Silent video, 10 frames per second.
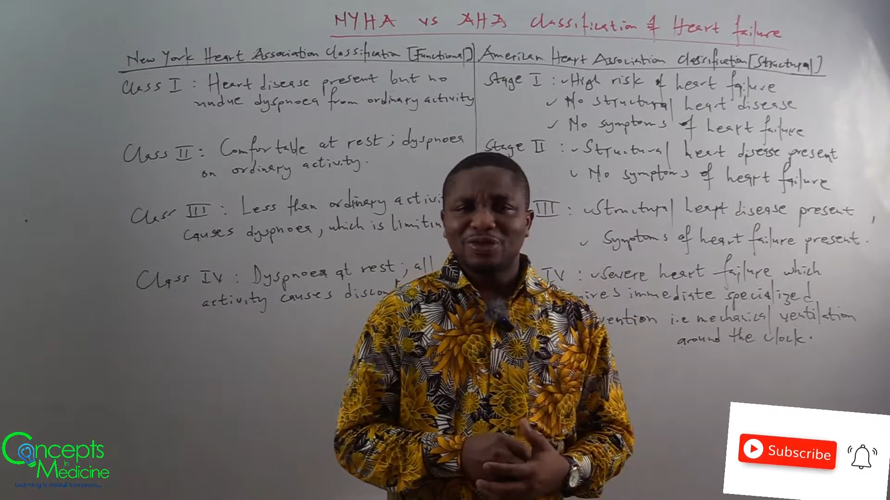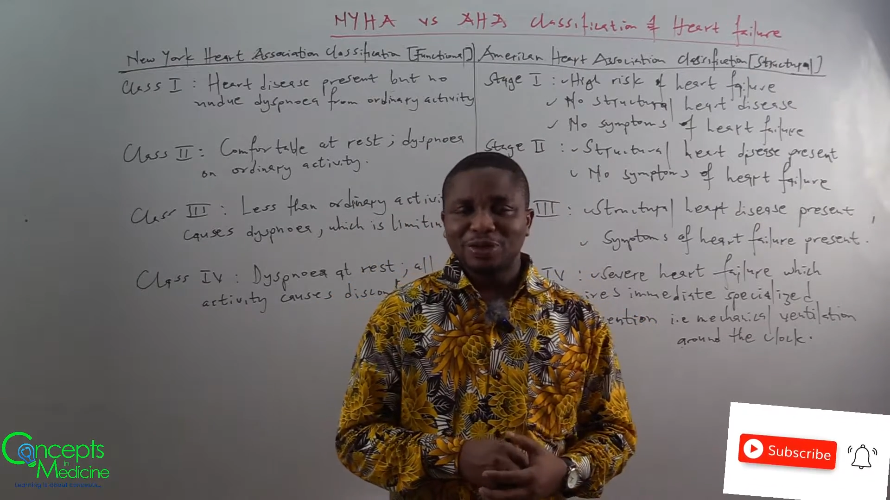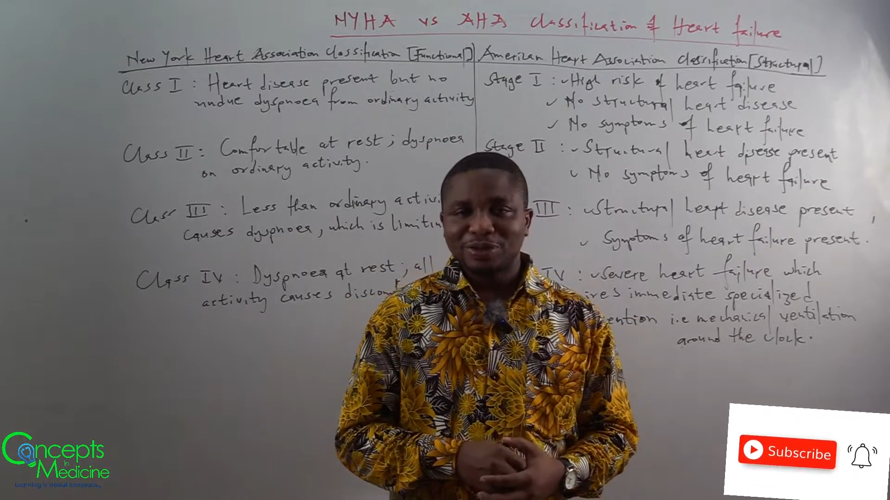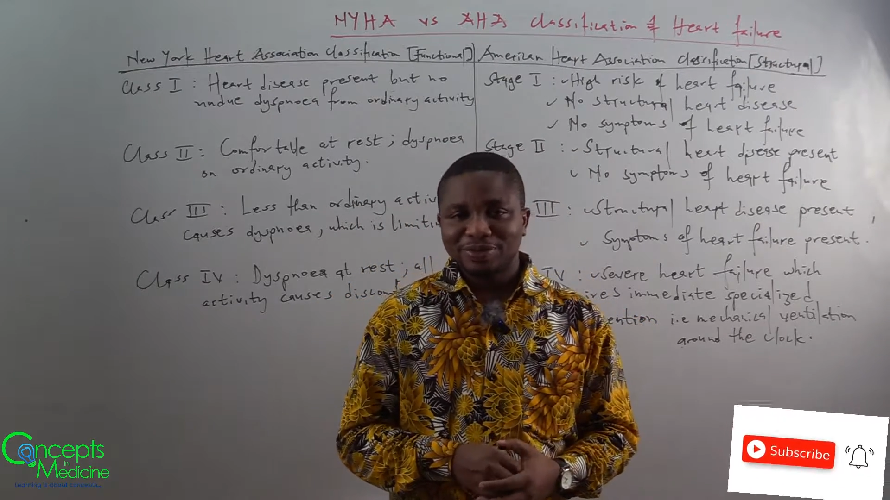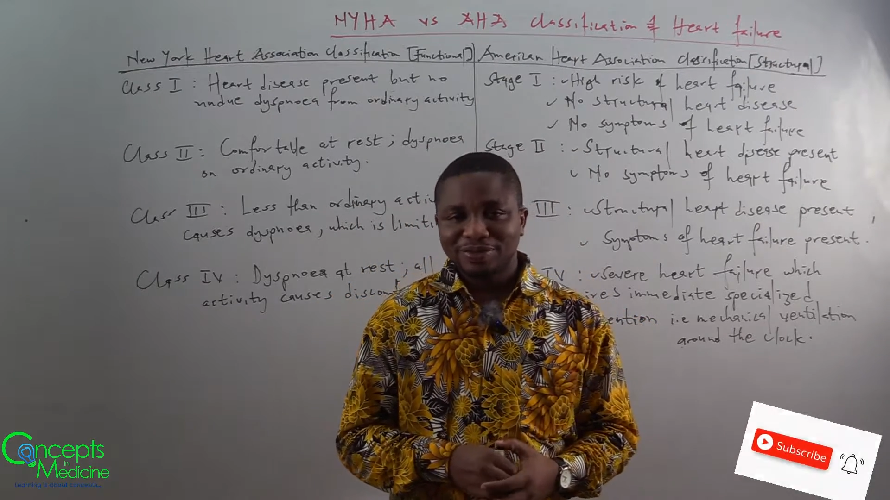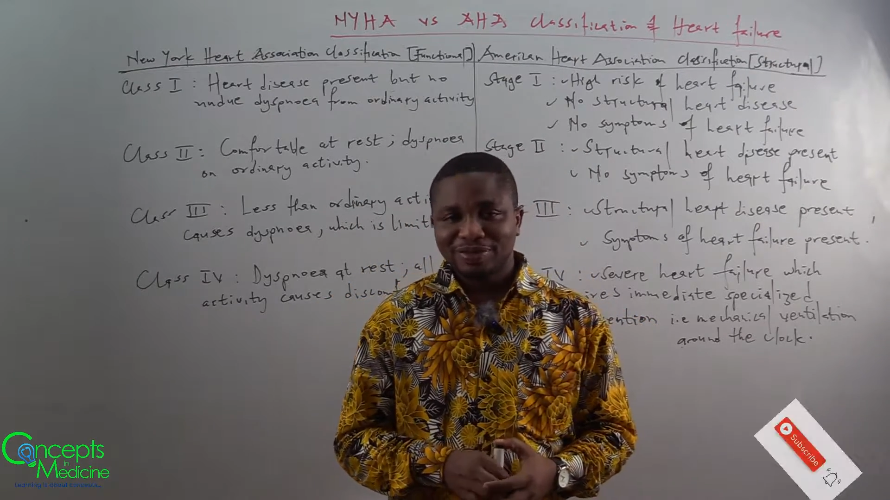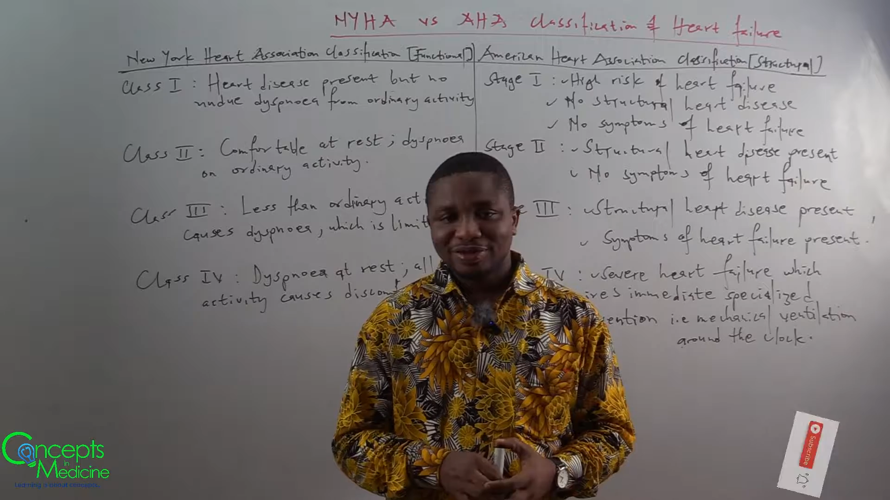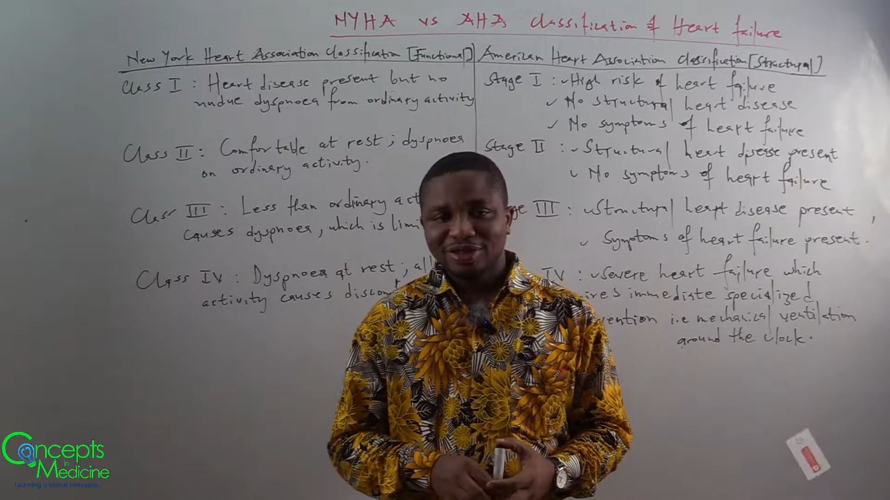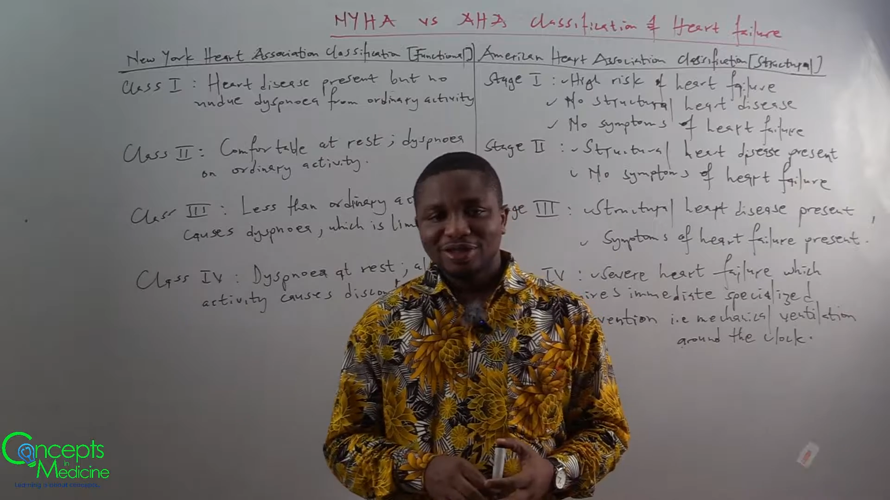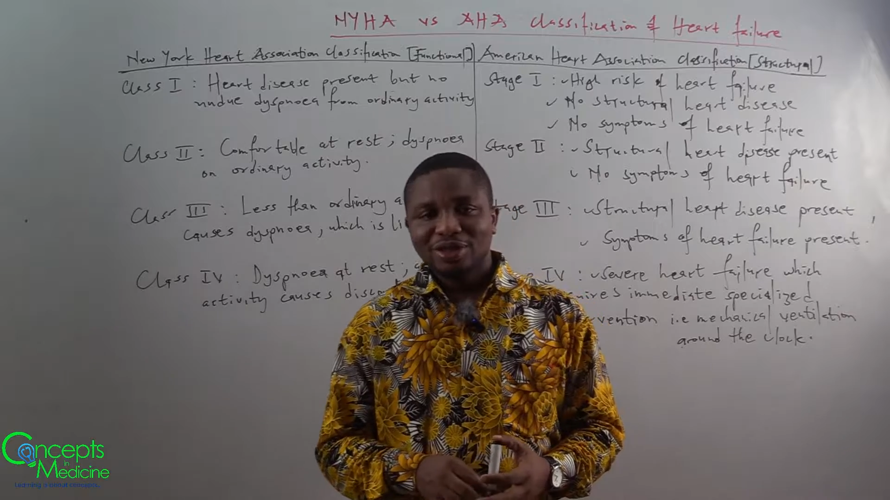move
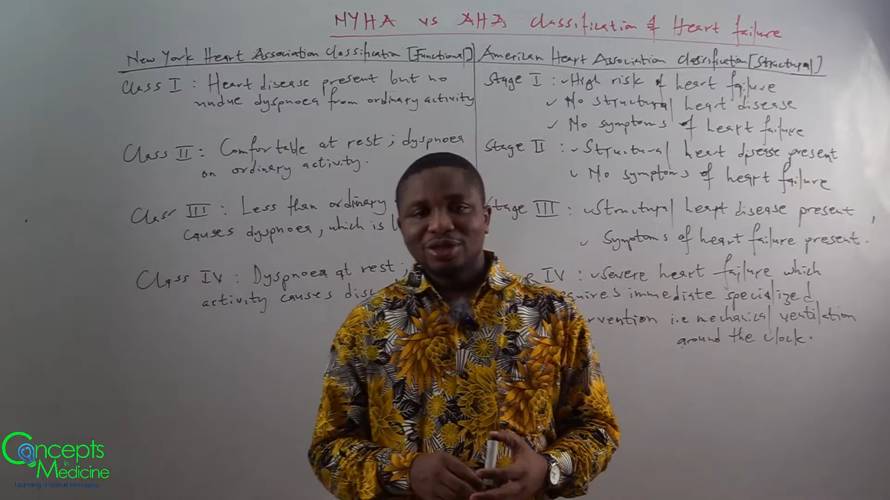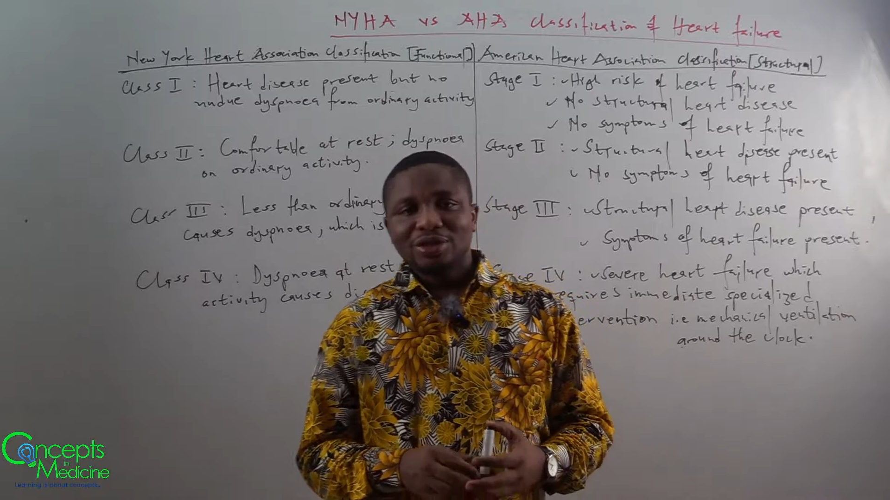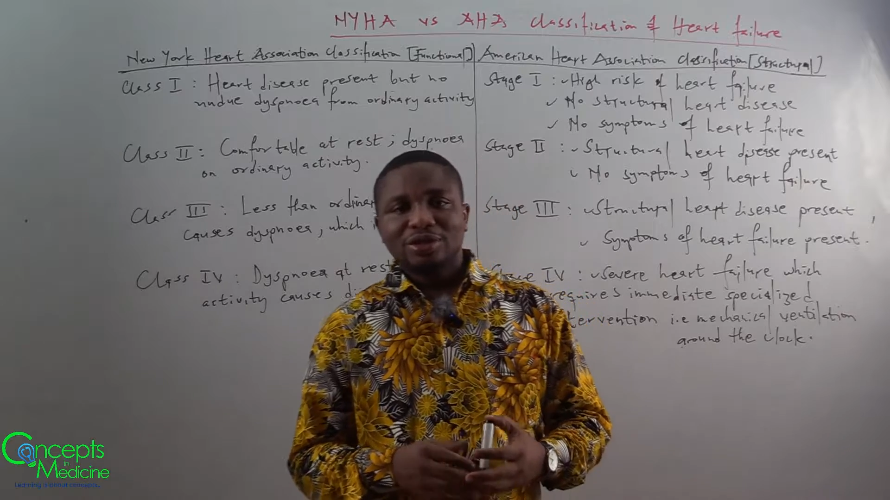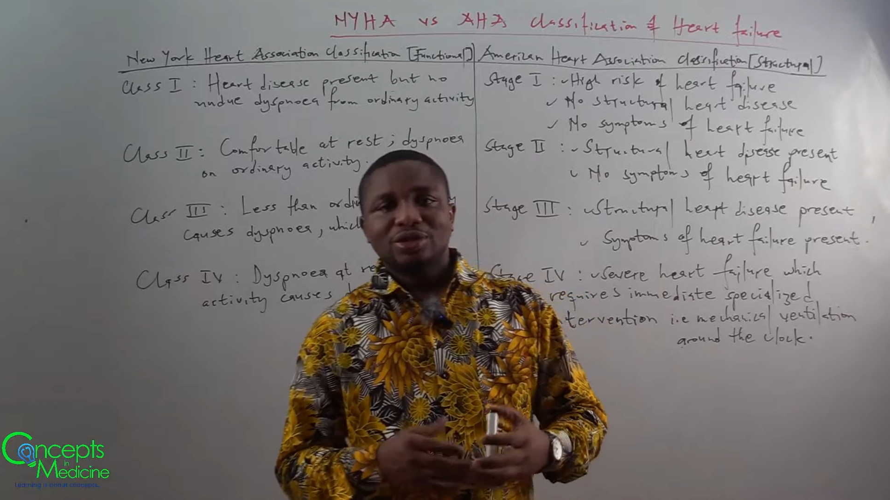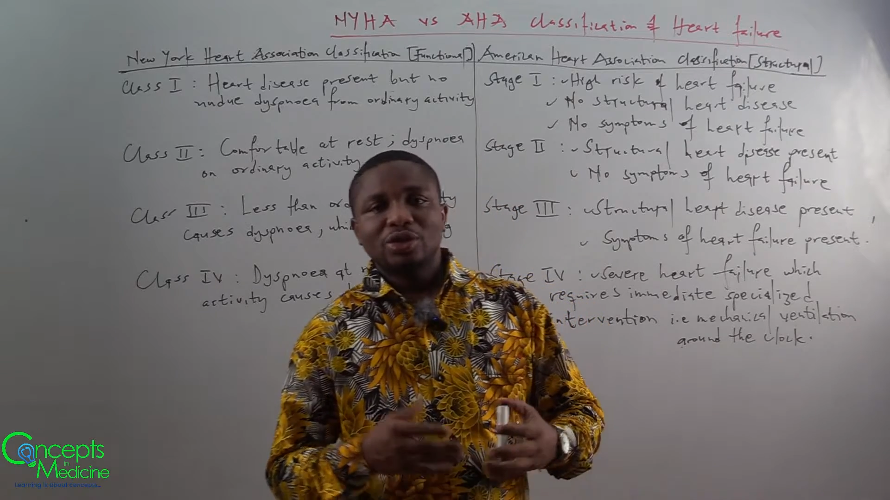on.